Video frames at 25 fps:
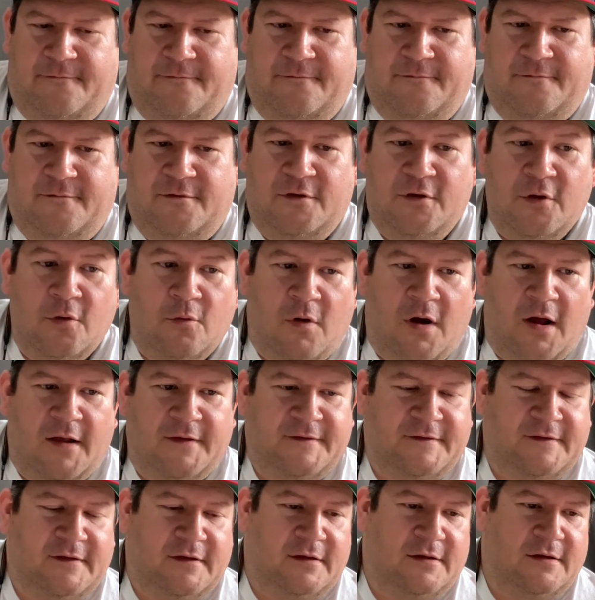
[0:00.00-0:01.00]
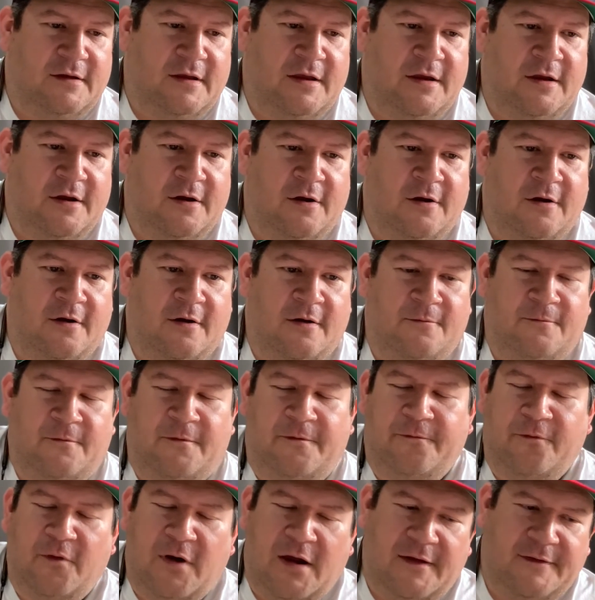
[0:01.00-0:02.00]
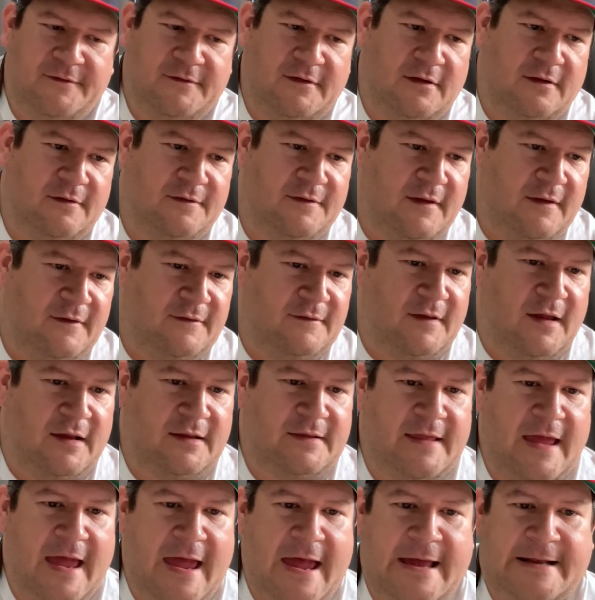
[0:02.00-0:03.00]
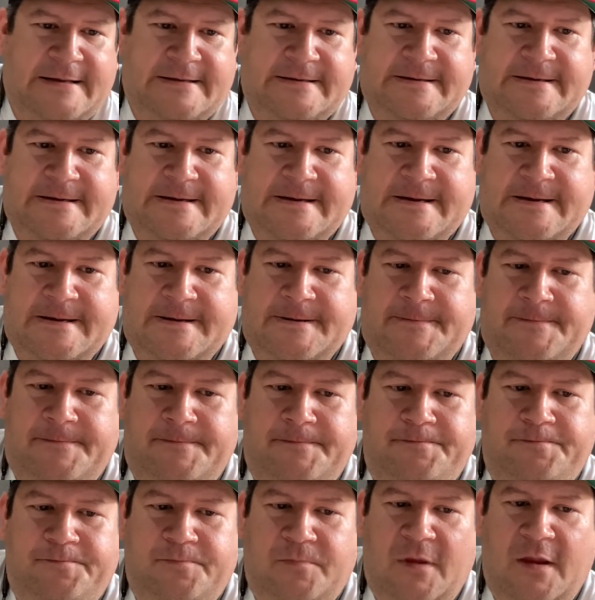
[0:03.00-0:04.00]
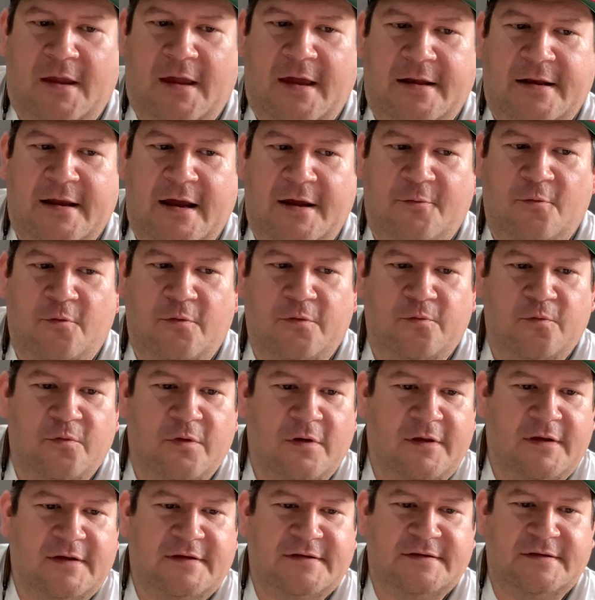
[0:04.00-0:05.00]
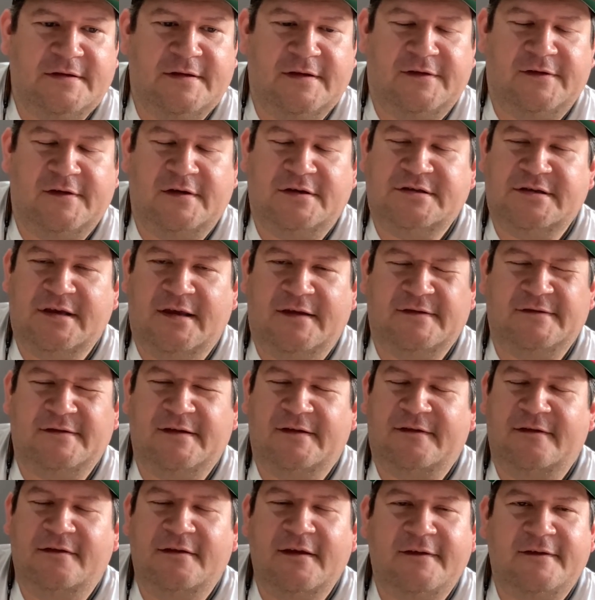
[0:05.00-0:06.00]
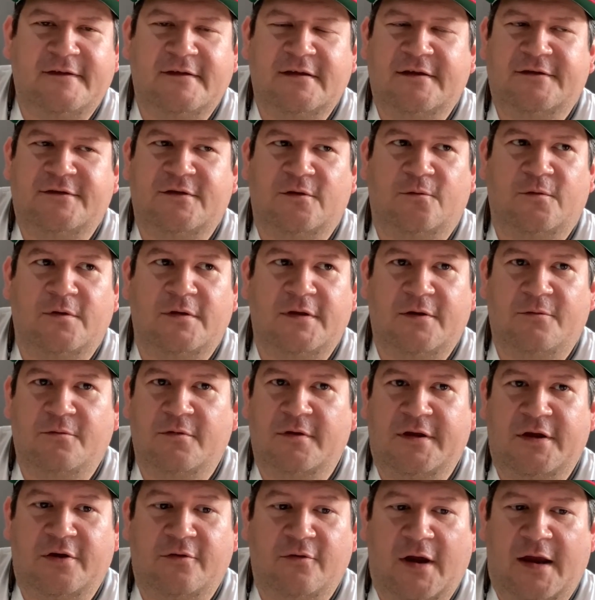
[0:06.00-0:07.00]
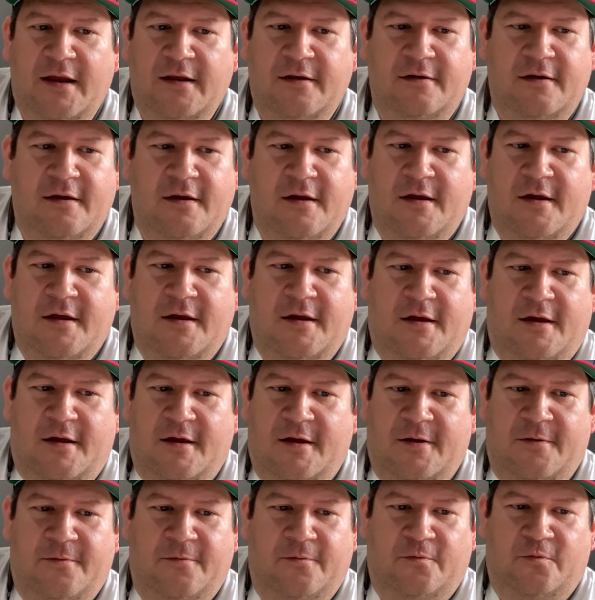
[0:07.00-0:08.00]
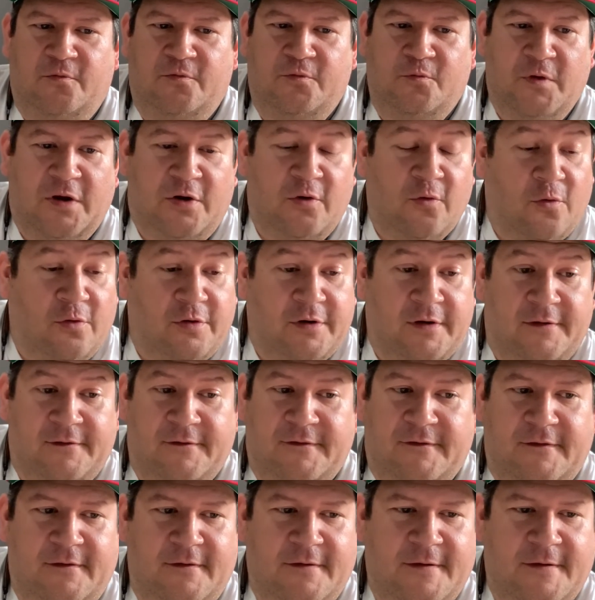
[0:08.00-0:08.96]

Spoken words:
nuance in here and phrasing and things like that. And I would really suggest just listening to really, really great recordings.